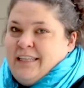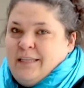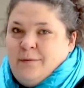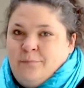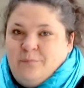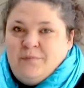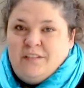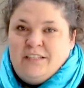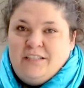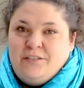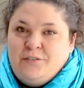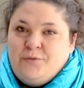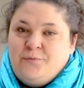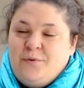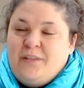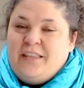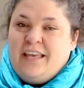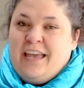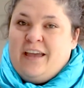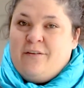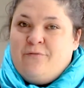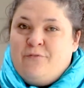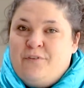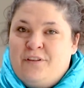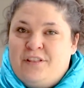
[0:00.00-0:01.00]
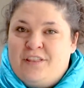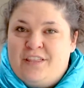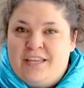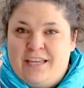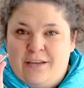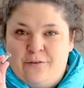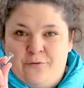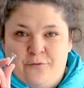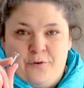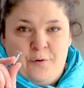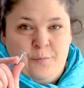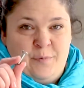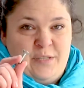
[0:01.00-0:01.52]
team deals with
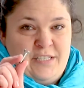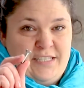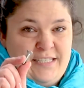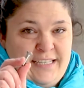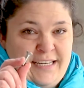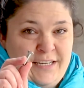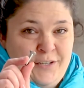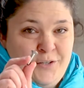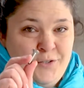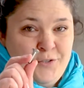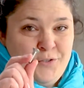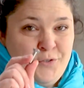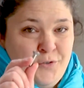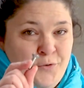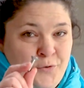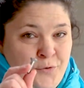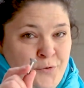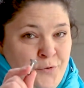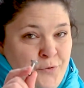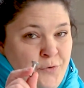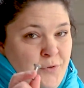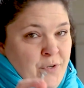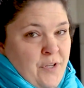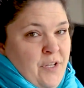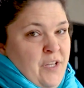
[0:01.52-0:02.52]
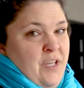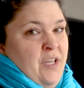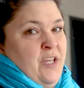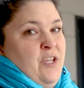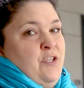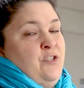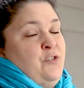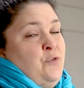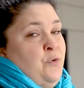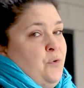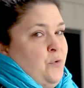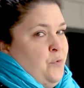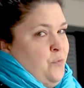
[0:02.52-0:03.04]
everything from a single crew
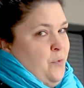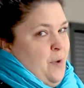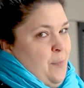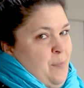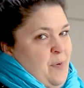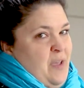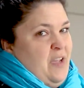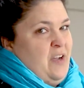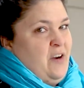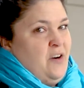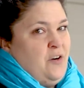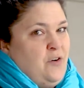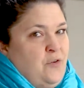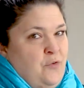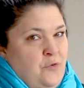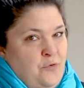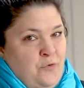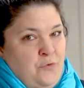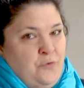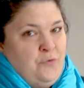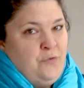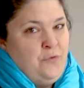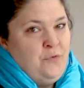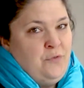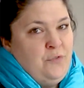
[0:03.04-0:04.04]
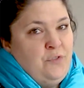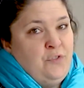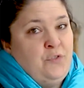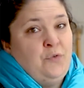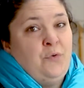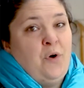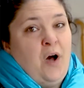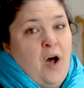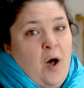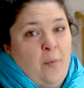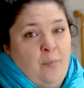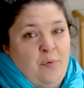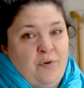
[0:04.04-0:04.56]
to equipping our crew
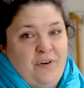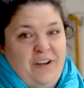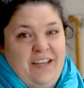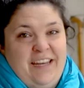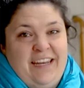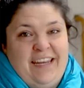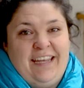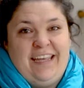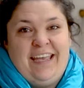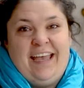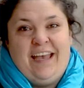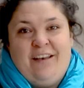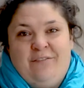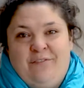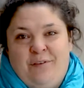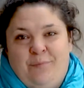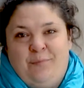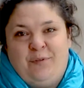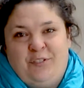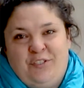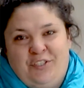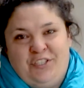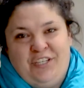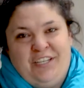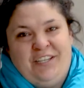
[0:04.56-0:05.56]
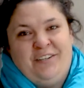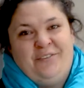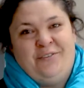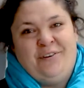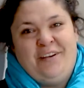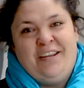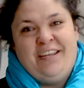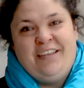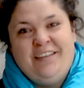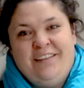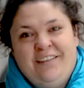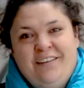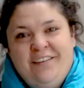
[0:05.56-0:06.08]
to operating heavy
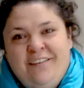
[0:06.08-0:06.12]
machinery.